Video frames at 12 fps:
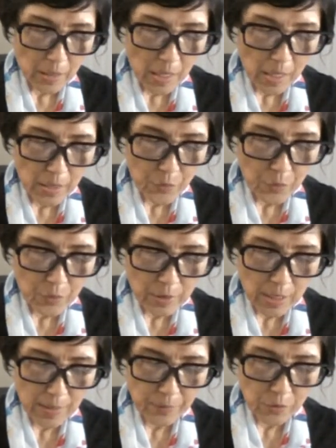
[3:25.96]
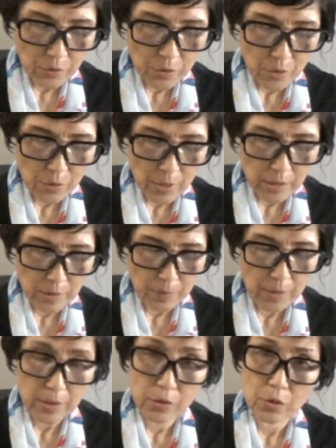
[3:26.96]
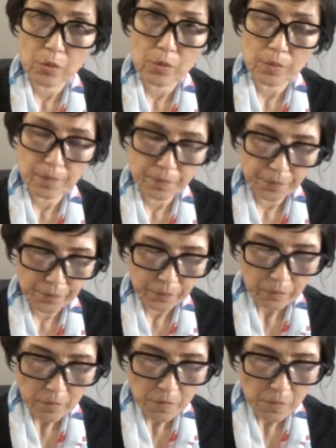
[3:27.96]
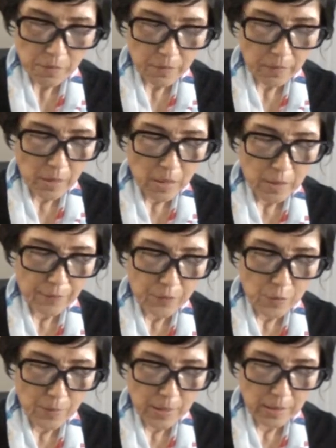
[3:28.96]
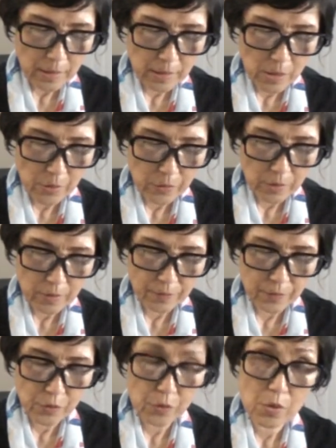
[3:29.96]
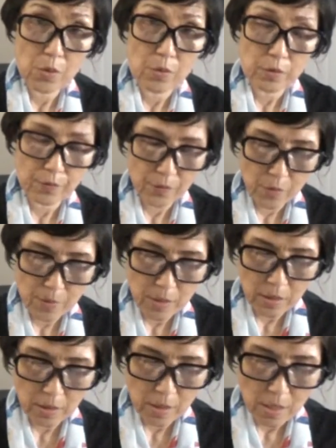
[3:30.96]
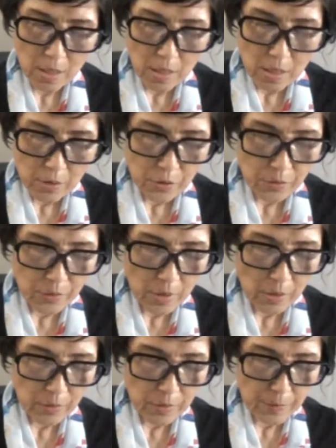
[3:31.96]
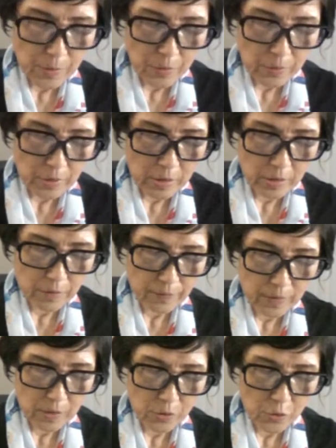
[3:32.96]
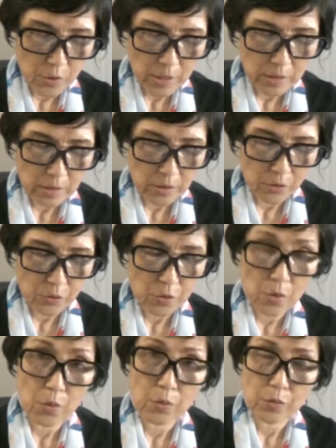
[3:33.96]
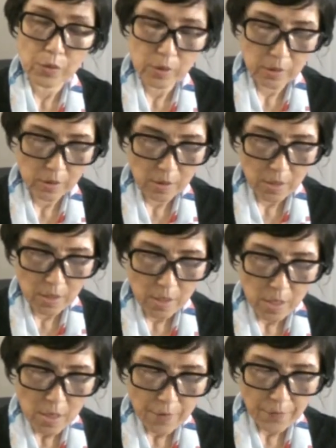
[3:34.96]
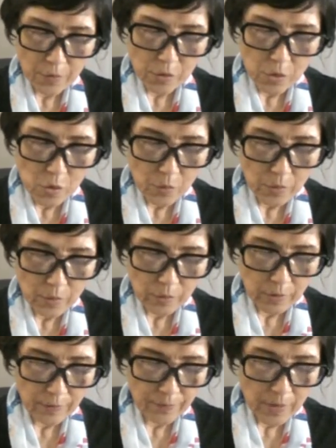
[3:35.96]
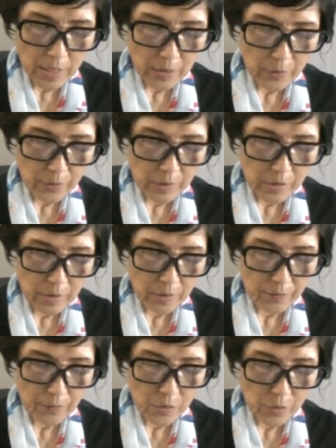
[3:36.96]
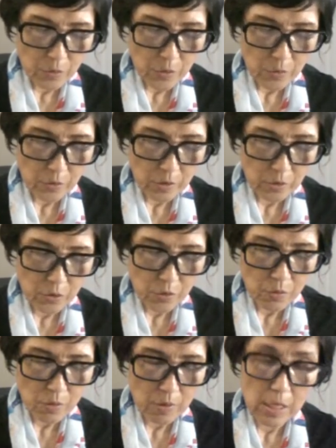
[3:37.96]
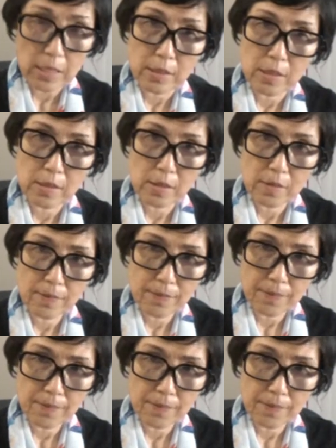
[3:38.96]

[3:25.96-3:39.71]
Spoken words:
I will come to you and bless you. If you make an altar of stones for me, do not build it with dressed stones, for you will defile it if you use a tool on it.